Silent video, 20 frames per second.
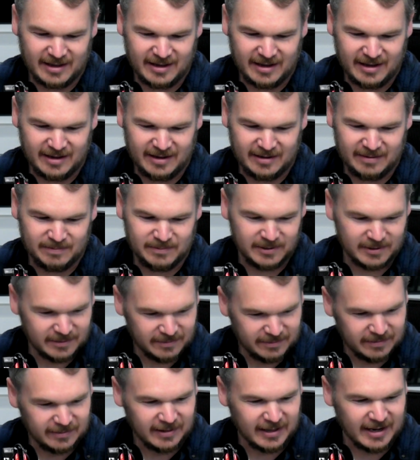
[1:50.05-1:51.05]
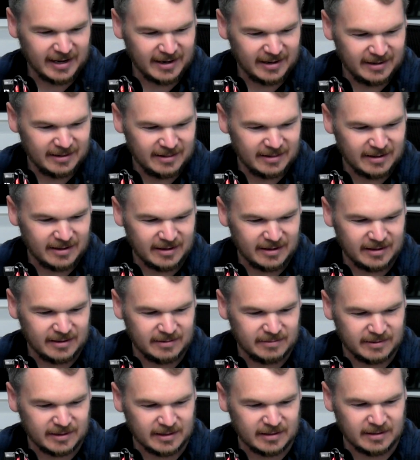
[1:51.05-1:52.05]
a beautiful letter that
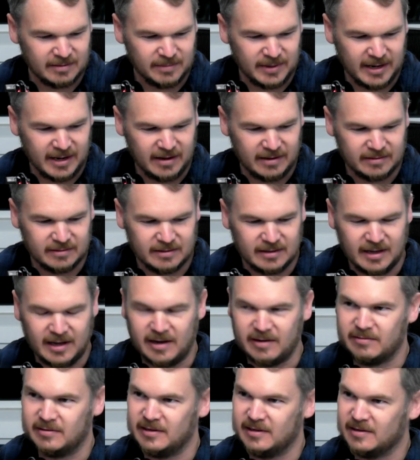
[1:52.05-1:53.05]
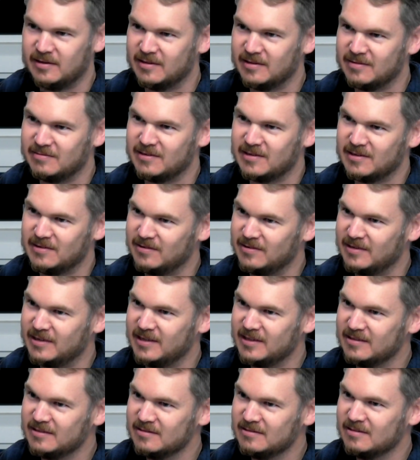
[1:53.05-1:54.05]
he'd written about how he got the
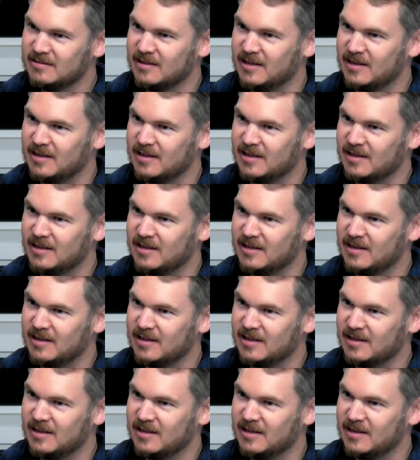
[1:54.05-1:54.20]
recording